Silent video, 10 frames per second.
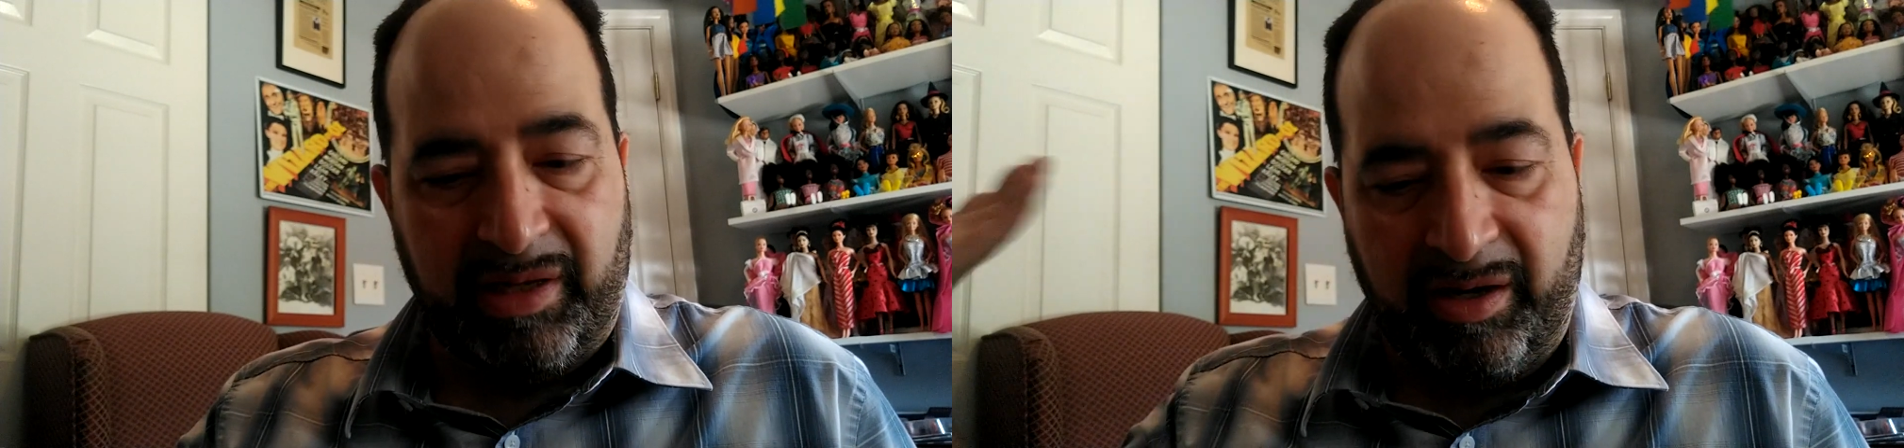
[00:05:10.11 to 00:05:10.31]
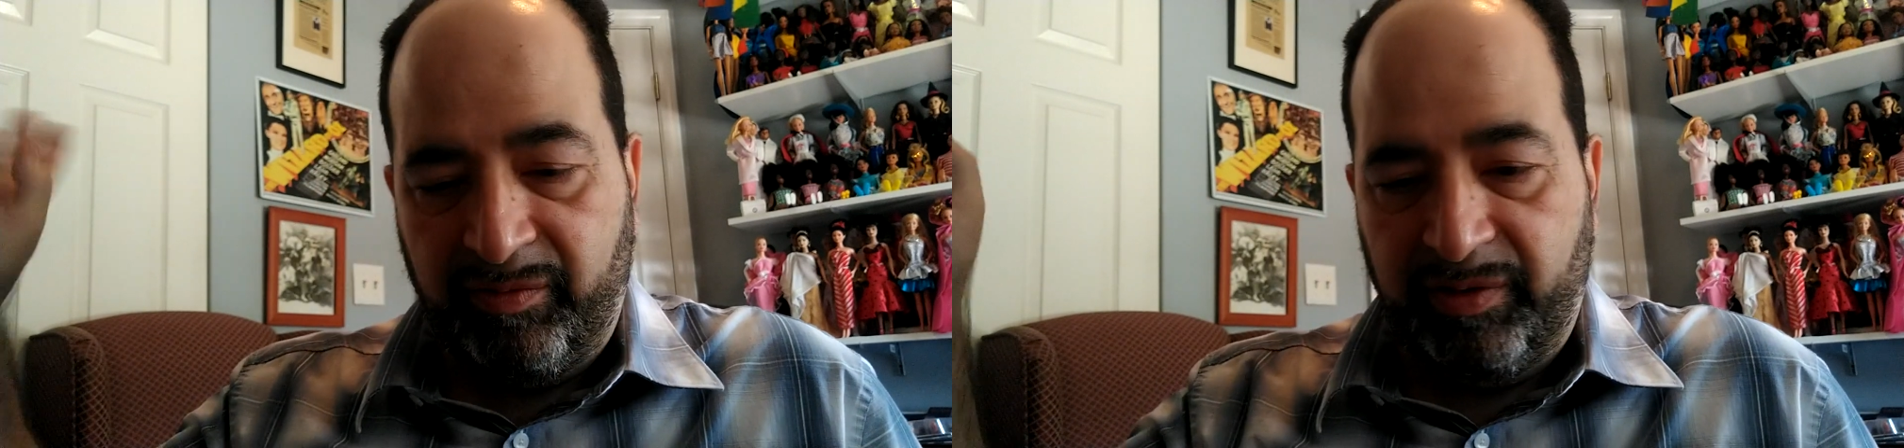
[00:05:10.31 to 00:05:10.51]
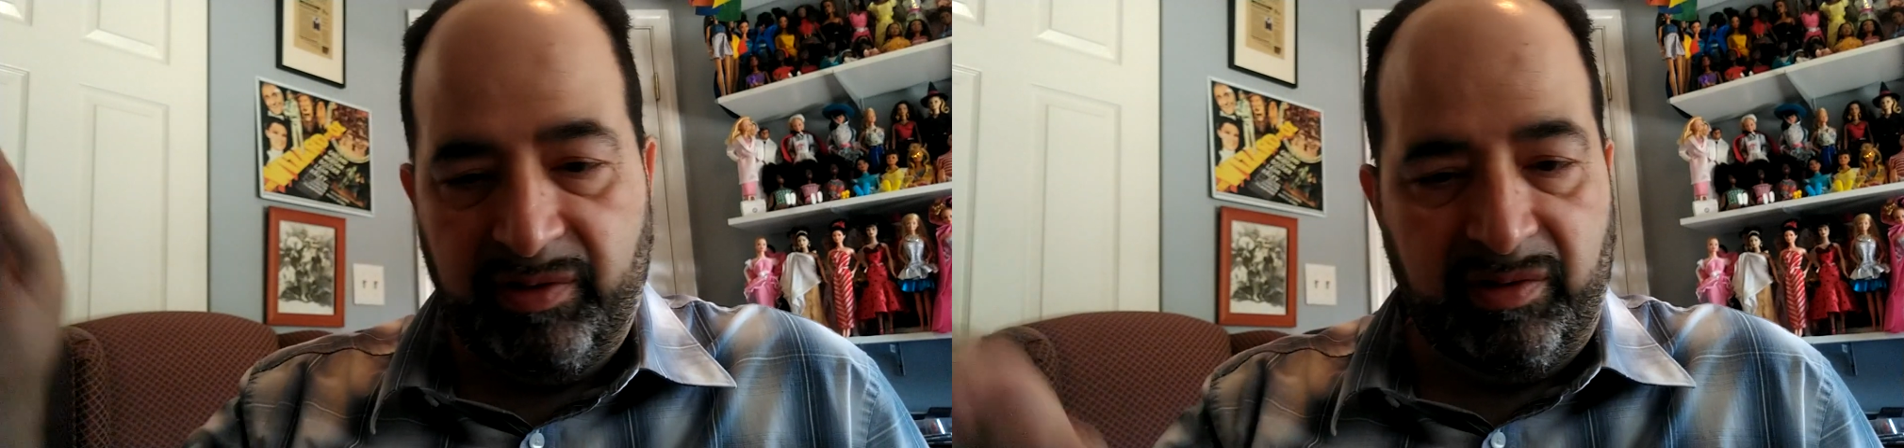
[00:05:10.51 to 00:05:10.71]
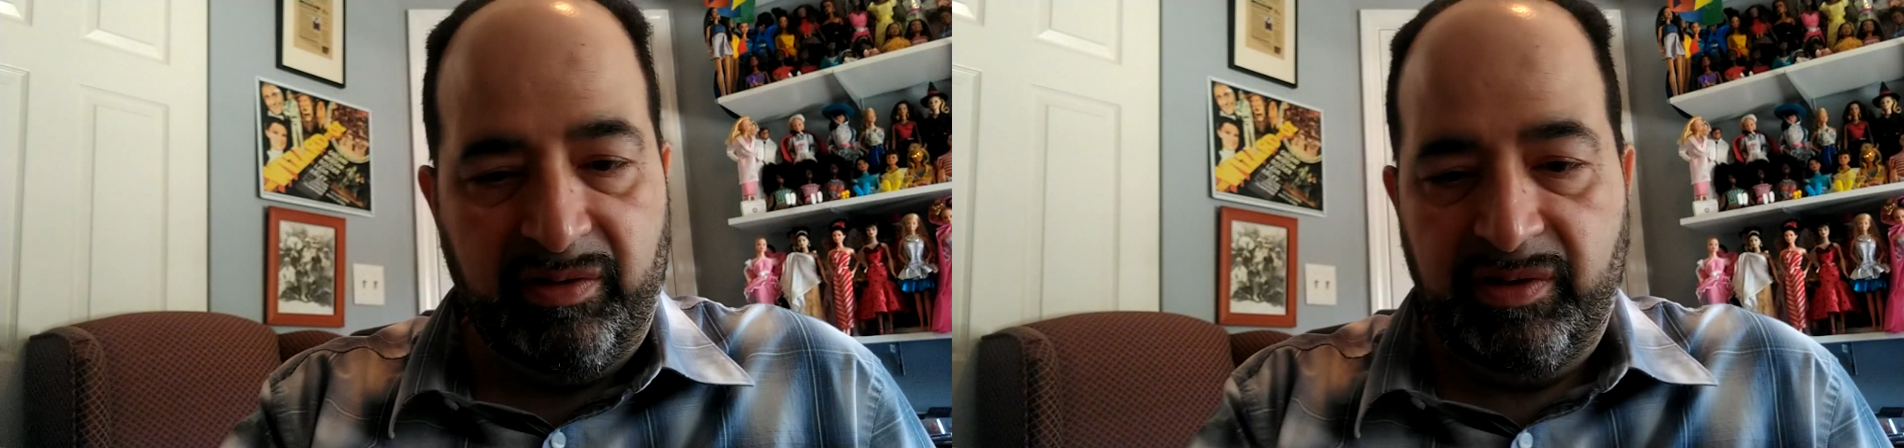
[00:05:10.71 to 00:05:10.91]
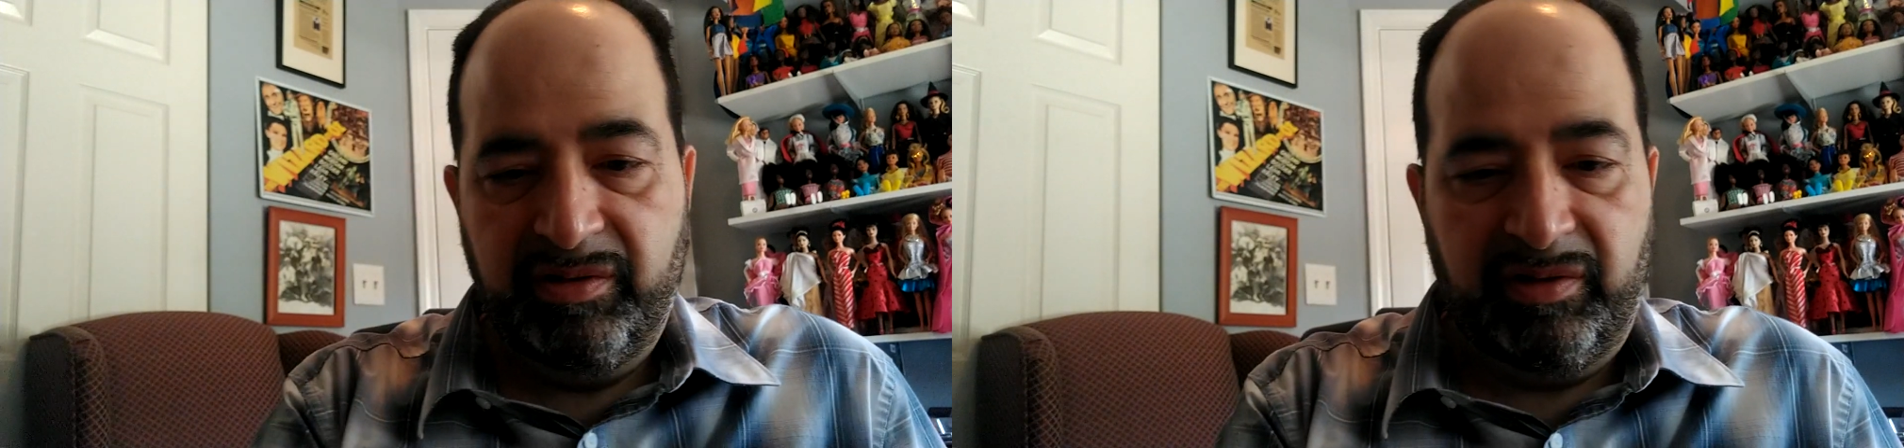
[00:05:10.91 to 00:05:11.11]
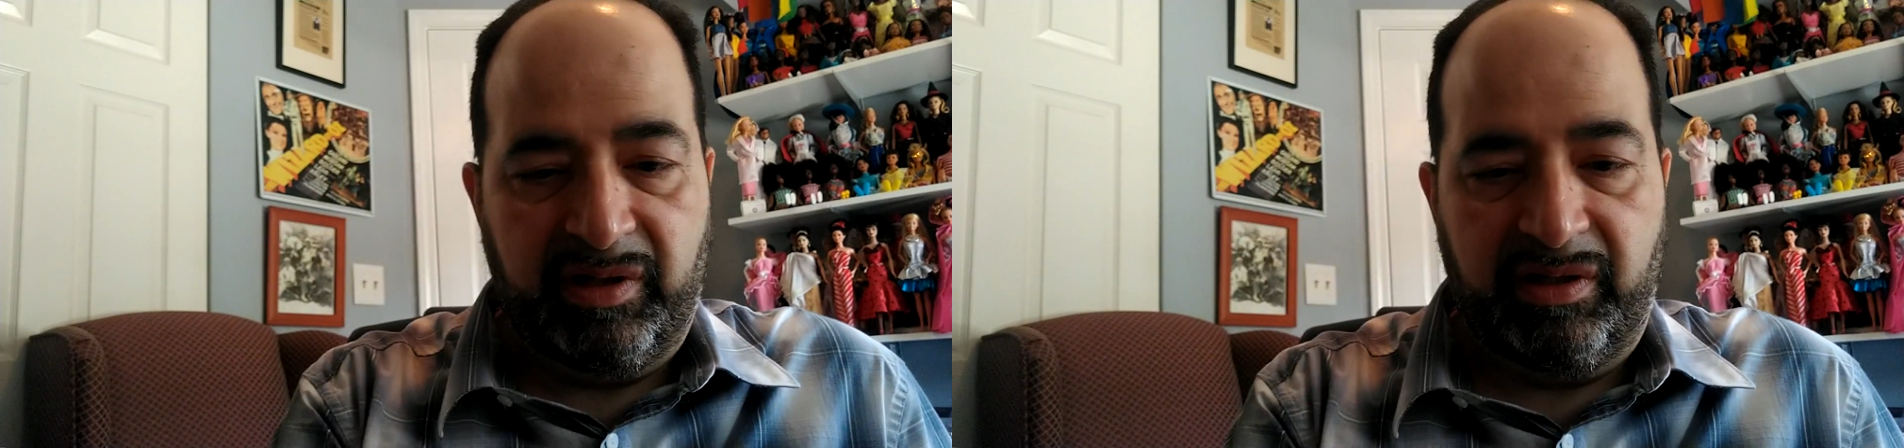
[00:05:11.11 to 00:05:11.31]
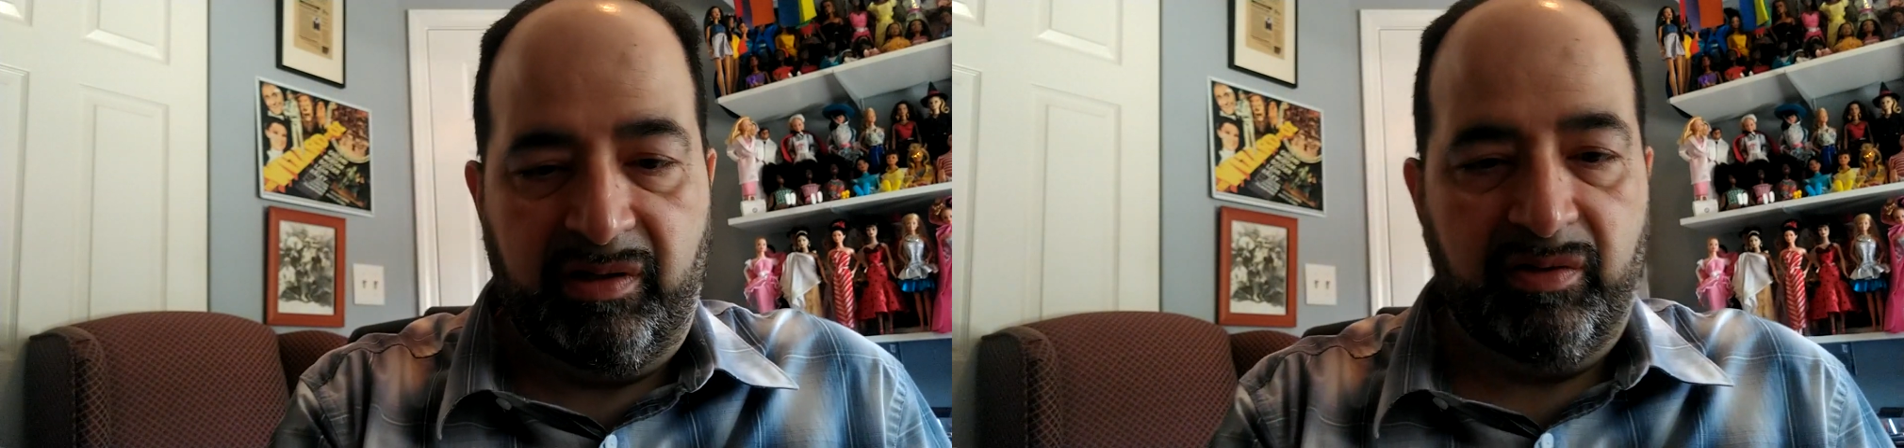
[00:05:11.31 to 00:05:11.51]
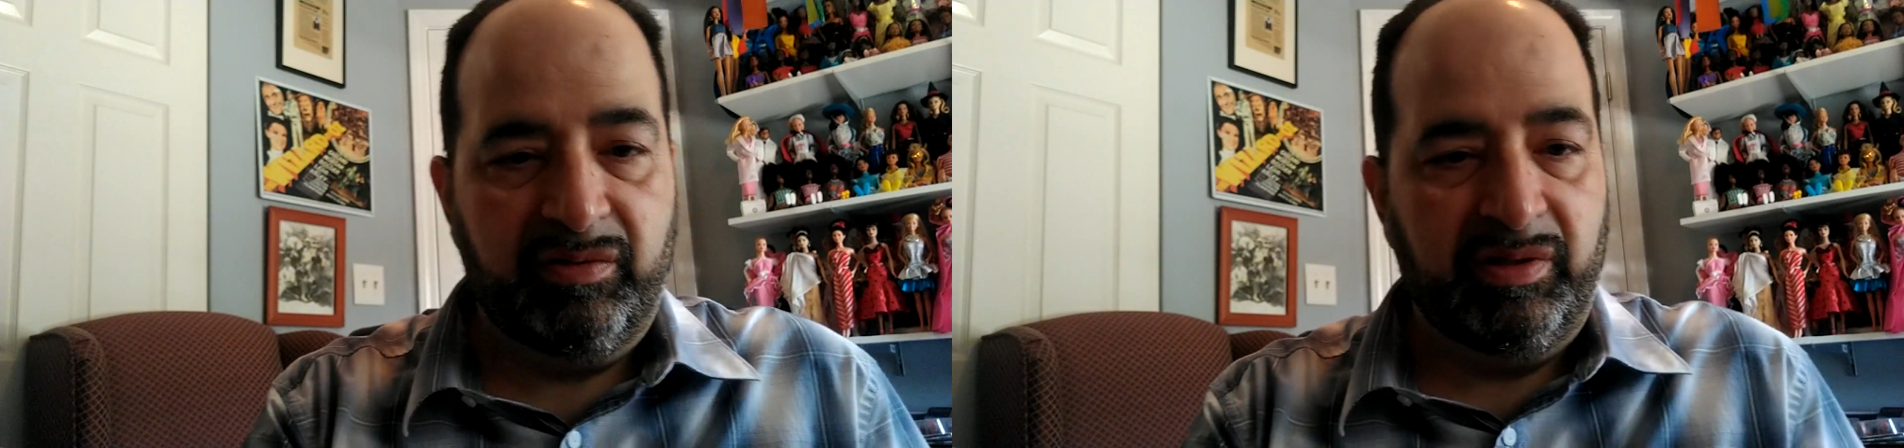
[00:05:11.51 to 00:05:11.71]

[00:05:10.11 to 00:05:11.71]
outfits on these dolls.